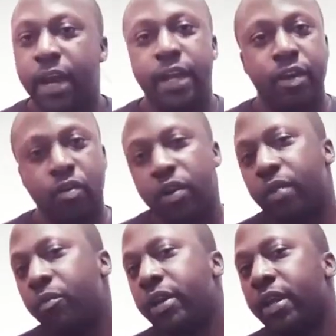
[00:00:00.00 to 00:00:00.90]
And I know
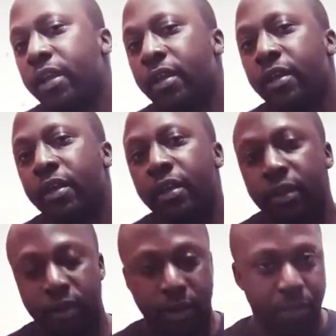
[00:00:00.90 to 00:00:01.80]
that when the
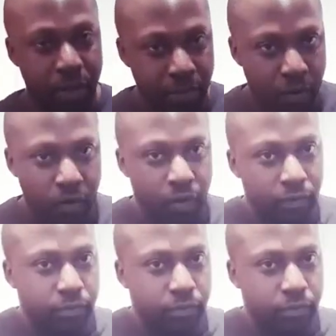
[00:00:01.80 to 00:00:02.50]
people,